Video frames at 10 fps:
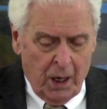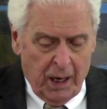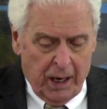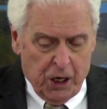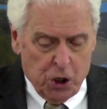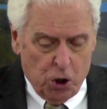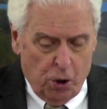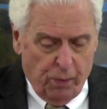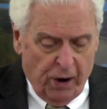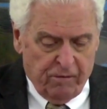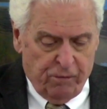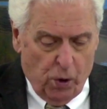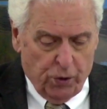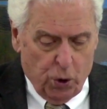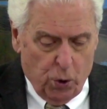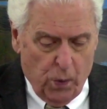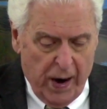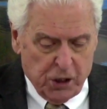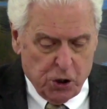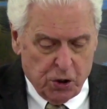And he shall bring forth your
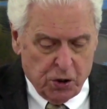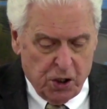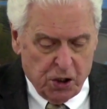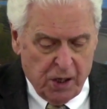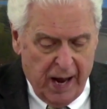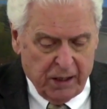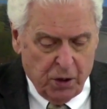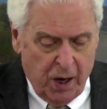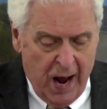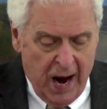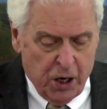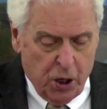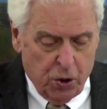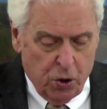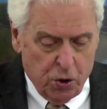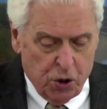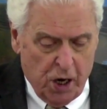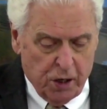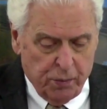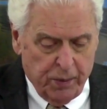righteousness like the light and your
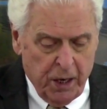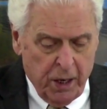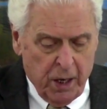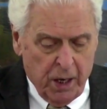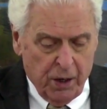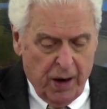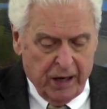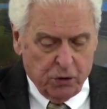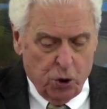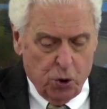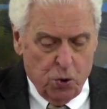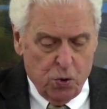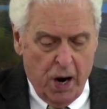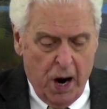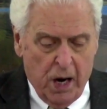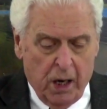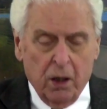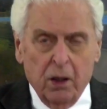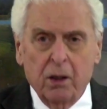judgment like the noonday.